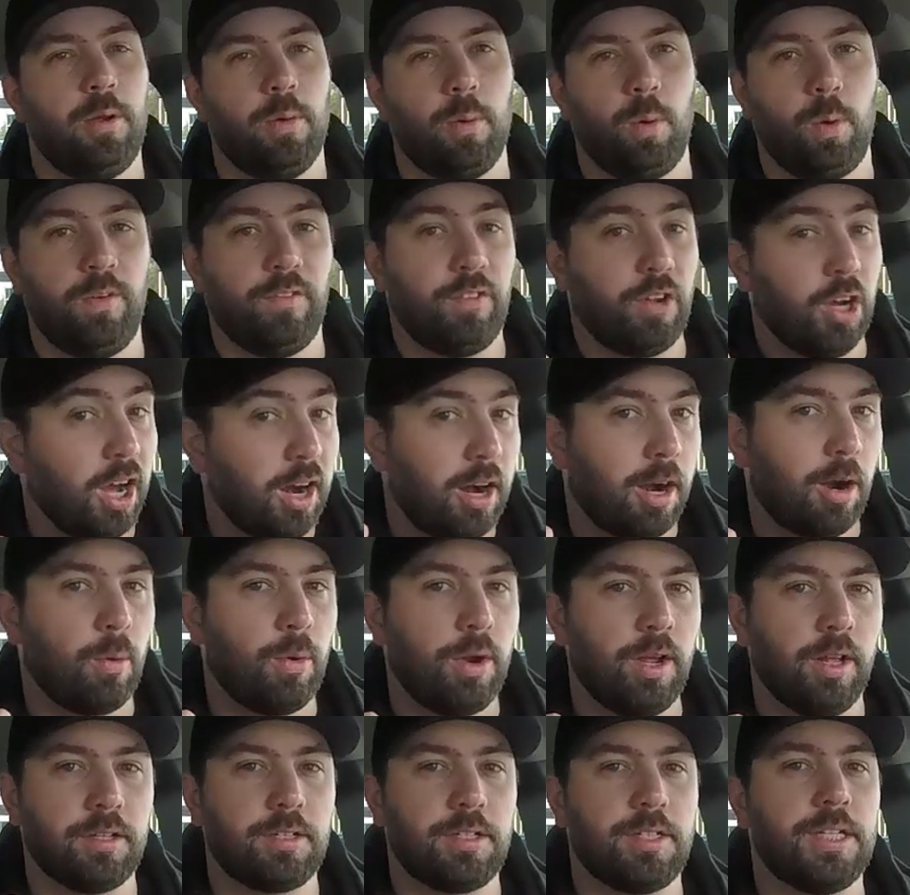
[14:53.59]
We've got our
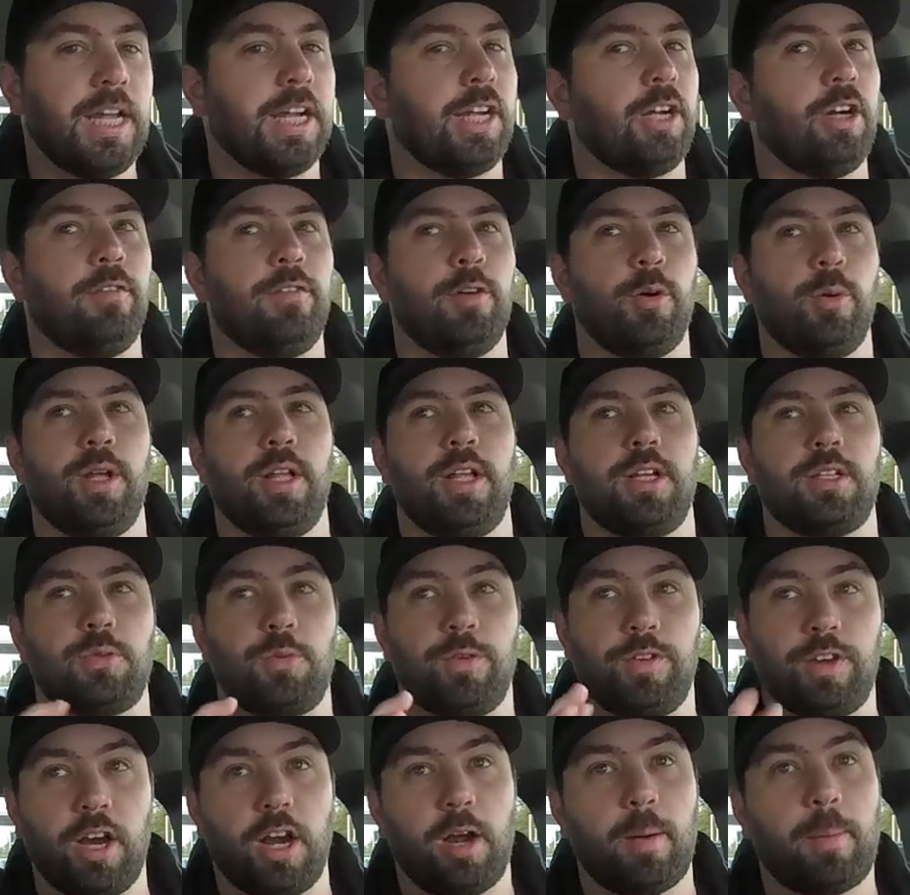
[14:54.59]
wheels to take over with us.
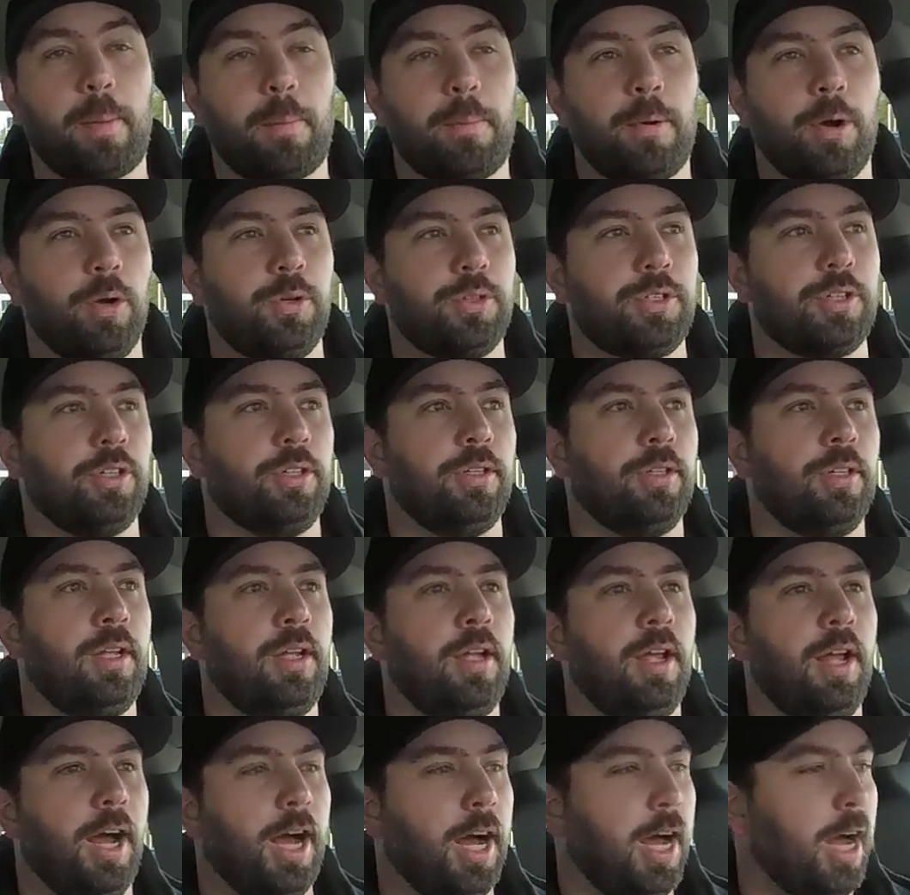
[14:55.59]
We've got our proposal.
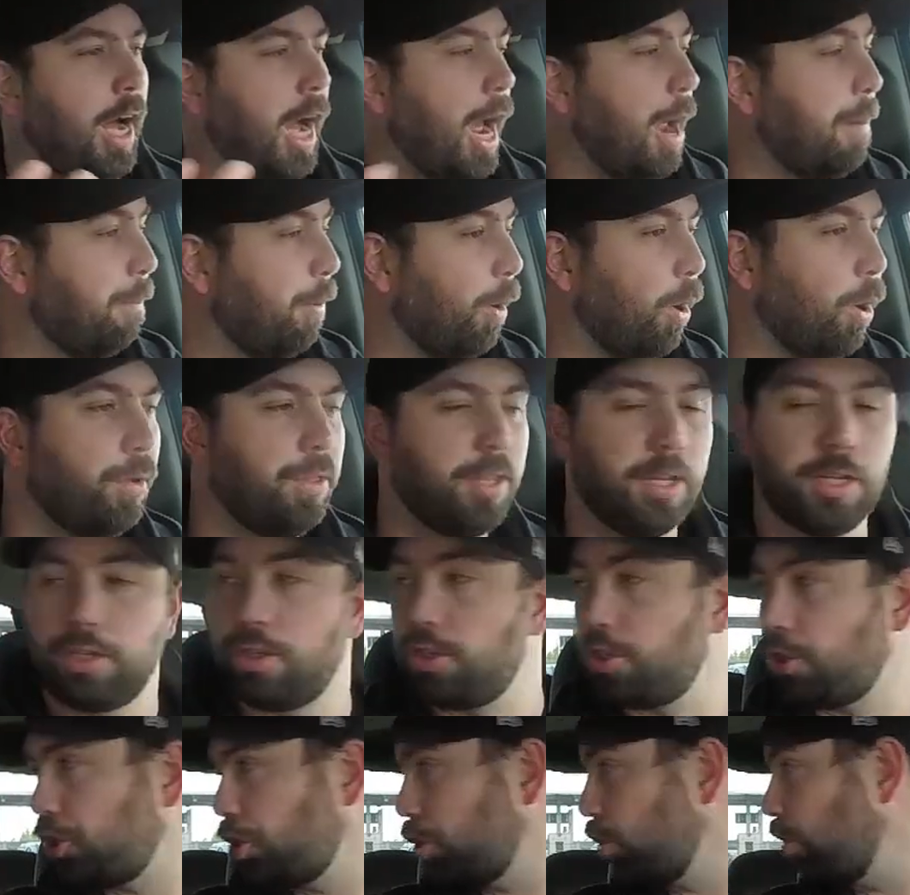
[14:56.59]
Uh, I borrowed
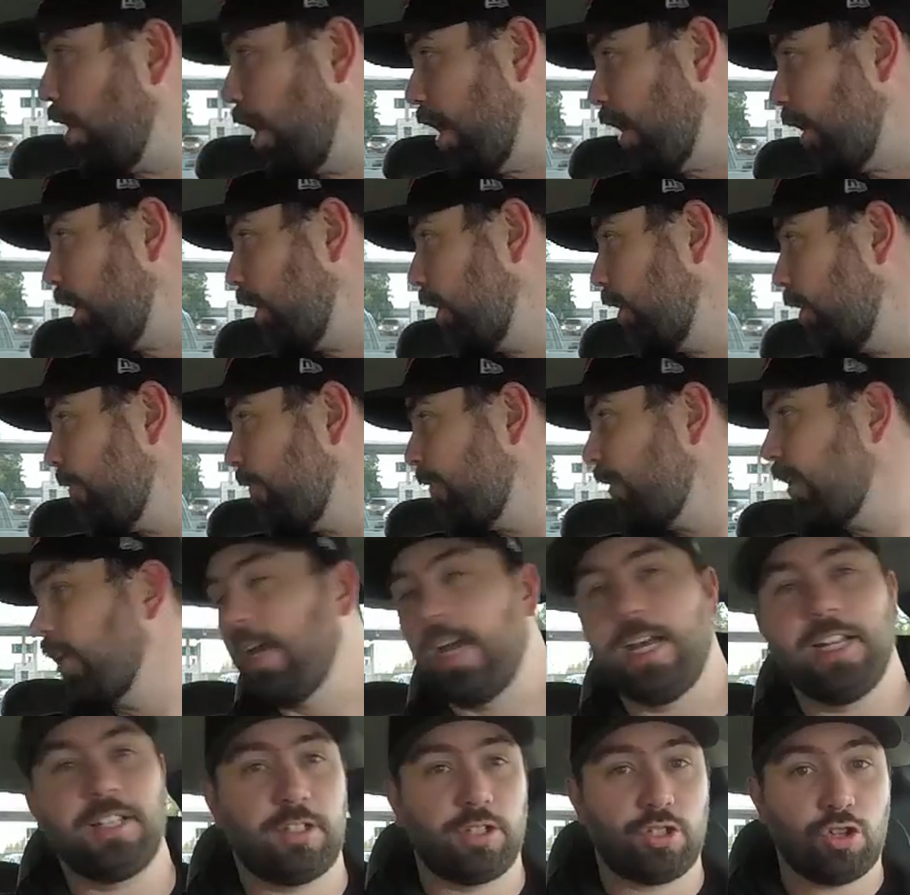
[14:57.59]
this truck.
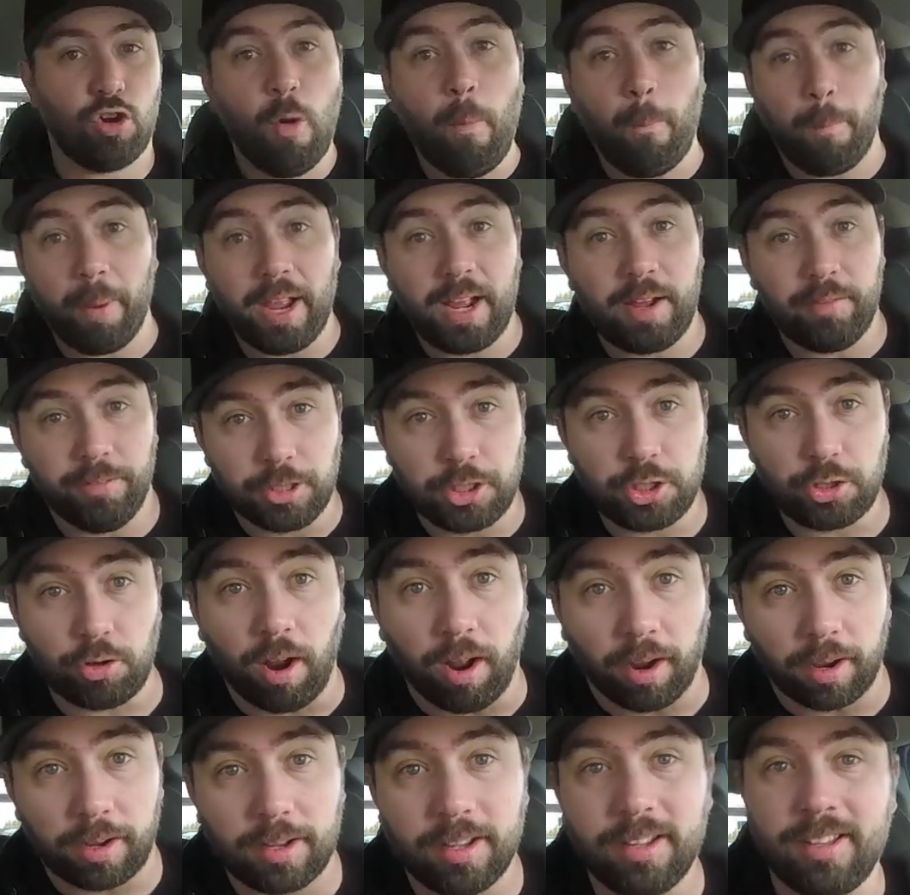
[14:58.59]
It's too big of a
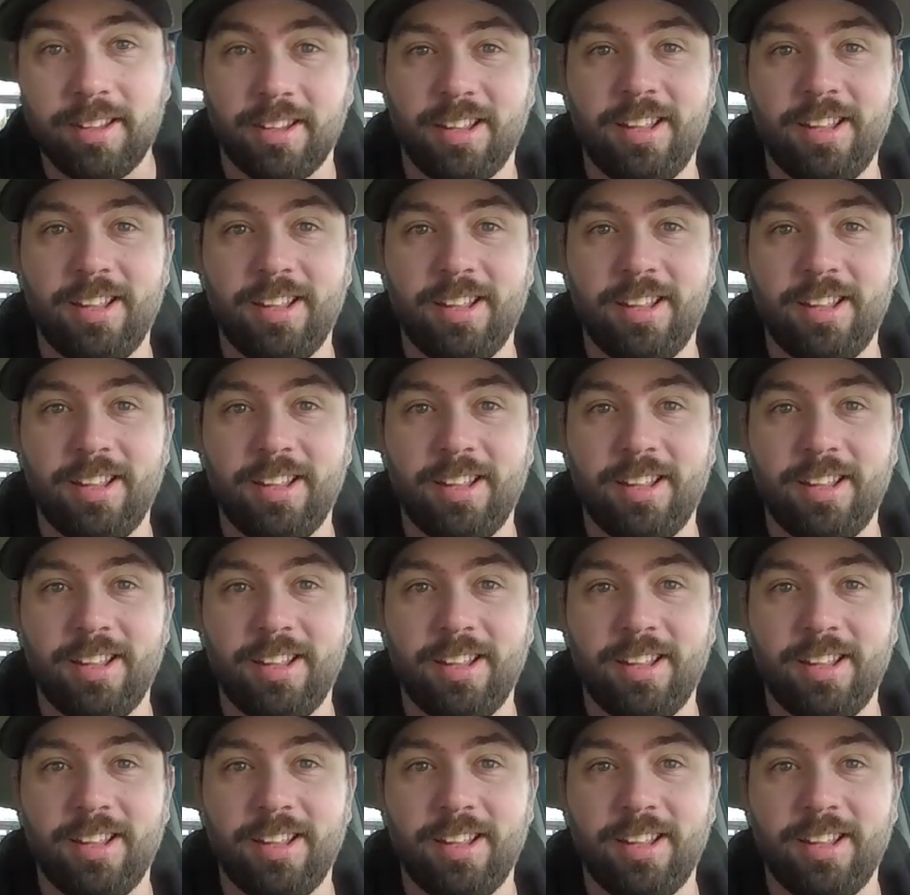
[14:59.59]
truck.